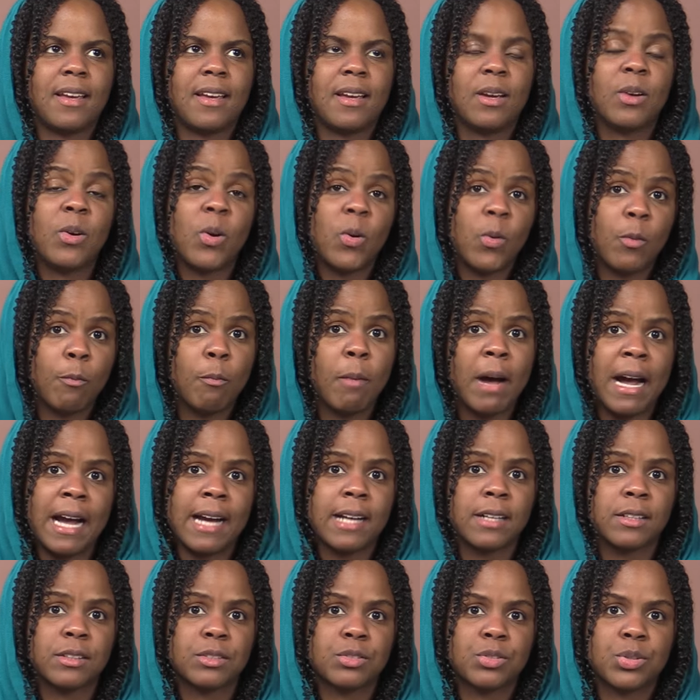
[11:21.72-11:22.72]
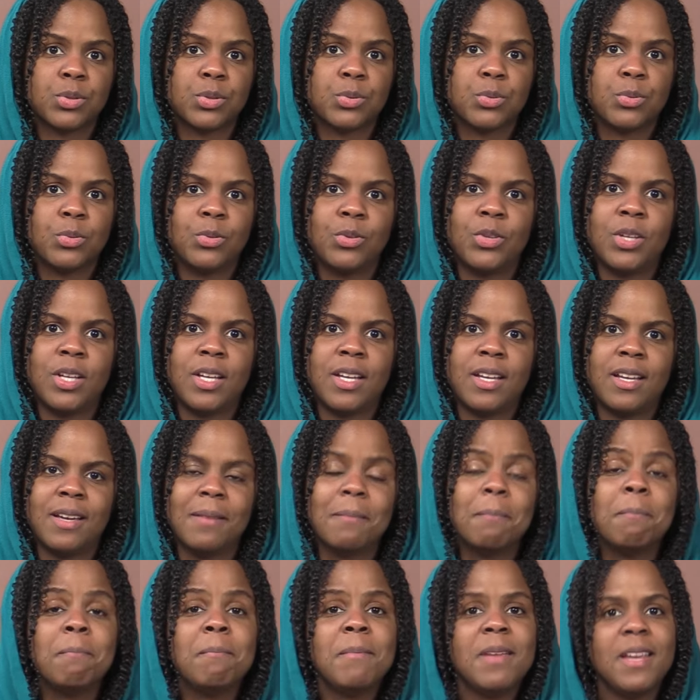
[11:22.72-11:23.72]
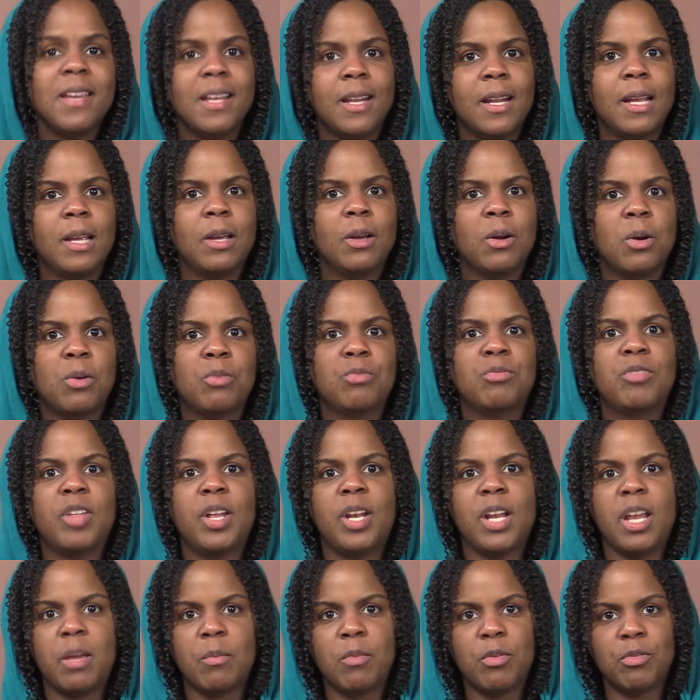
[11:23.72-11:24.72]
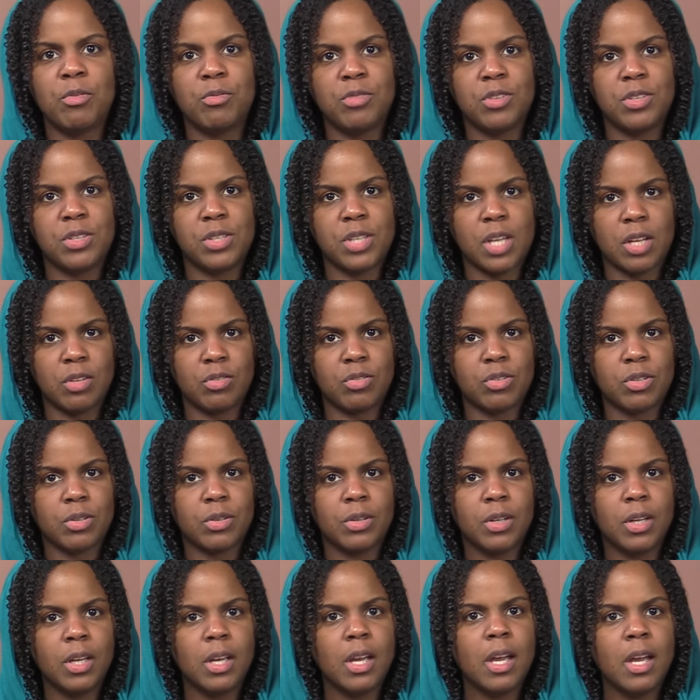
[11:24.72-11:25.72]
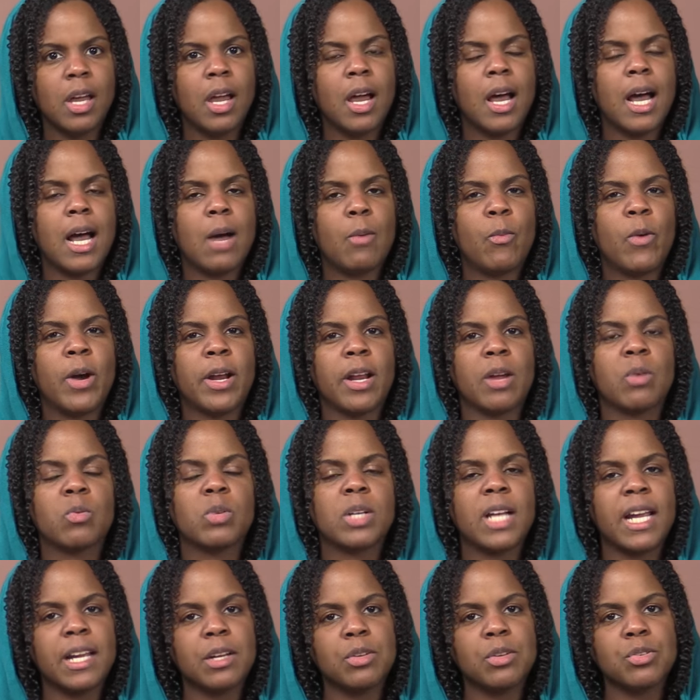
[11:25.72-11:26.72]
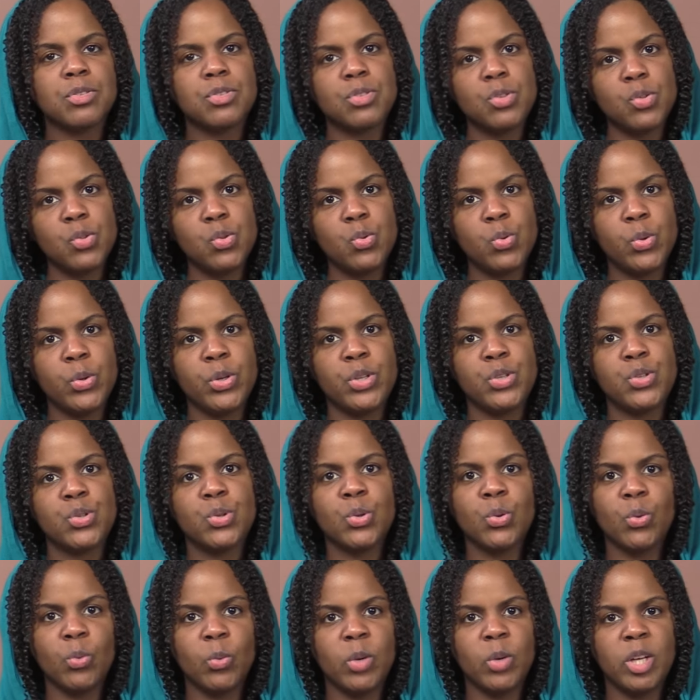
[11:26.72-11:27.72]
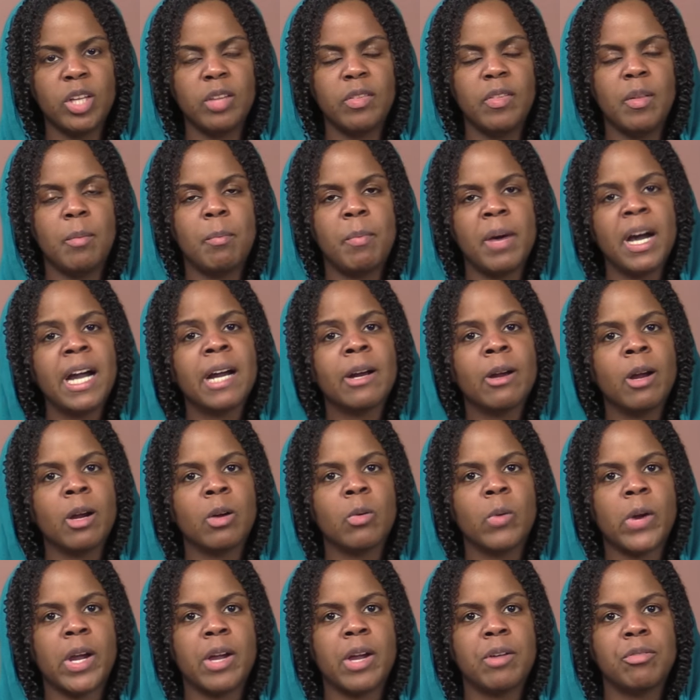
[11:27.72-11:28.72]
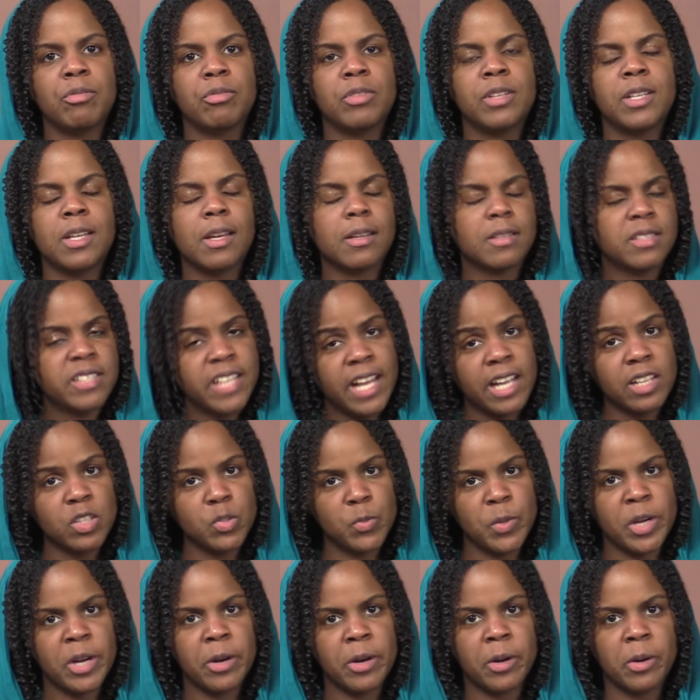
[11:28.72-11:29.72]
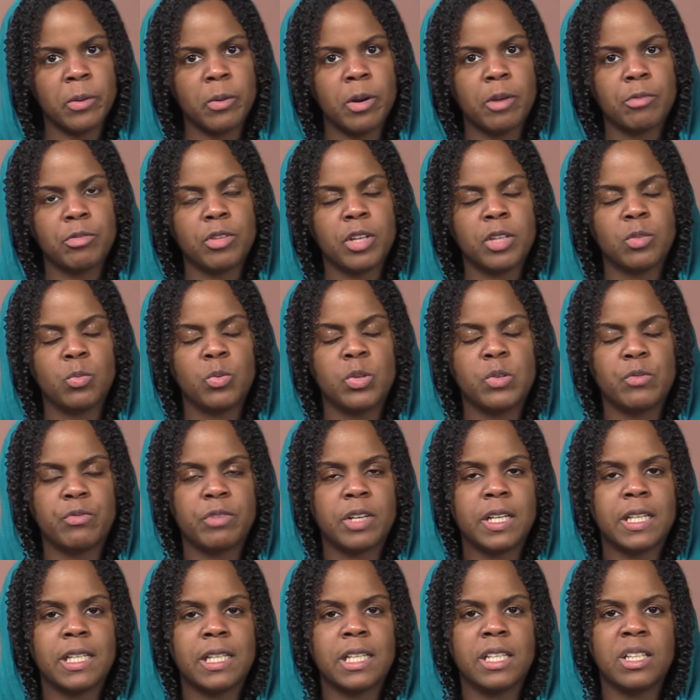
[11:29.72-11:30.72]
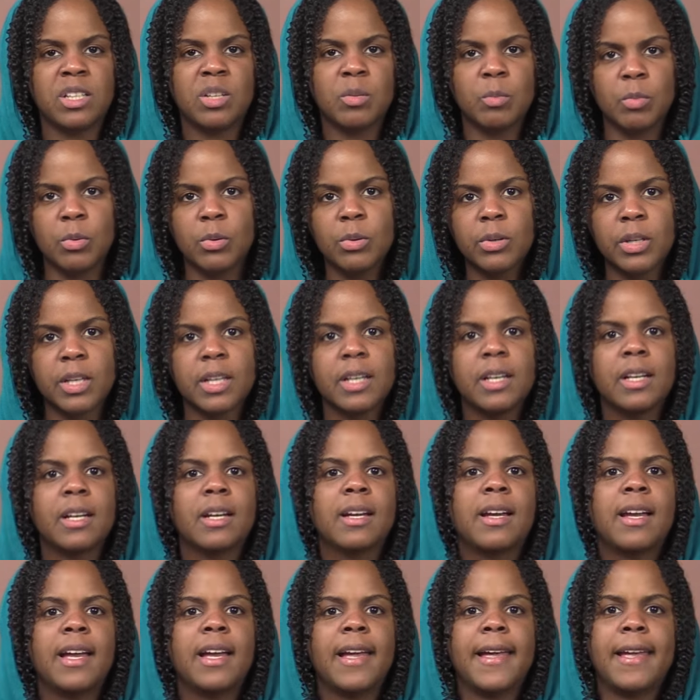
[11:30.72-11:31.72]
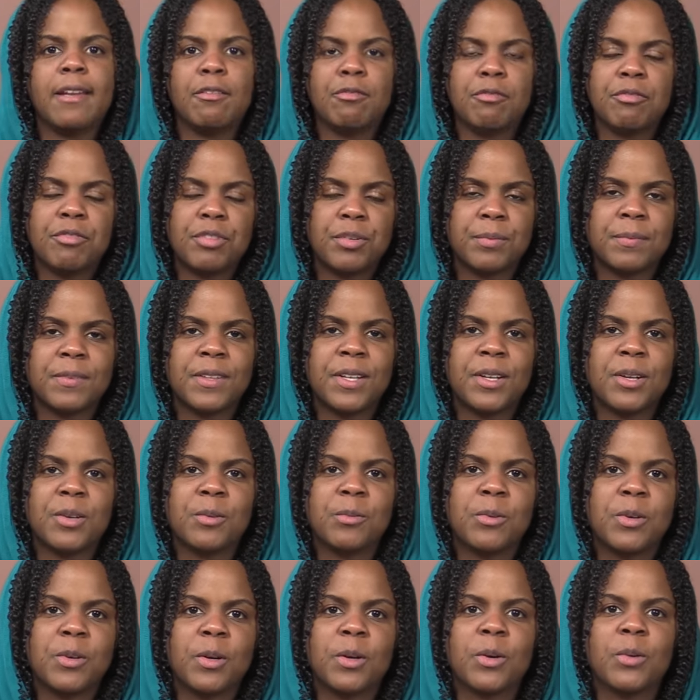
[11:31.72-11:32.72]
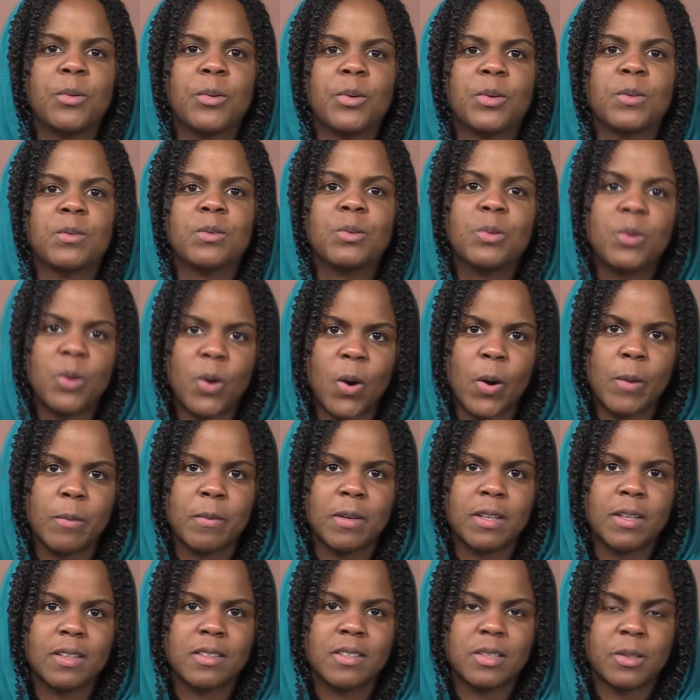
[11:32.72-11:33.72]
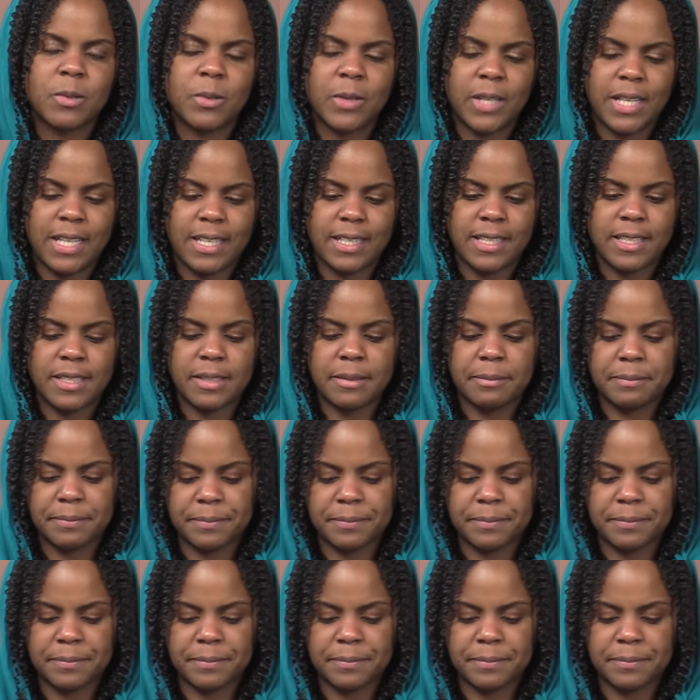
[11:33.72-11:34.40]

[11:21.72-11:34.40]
go back to the meaning of the name of this center. What I would like us to do is to read the paragraph, the exact paragraph that we find in the book, and from there we're going to comment on it.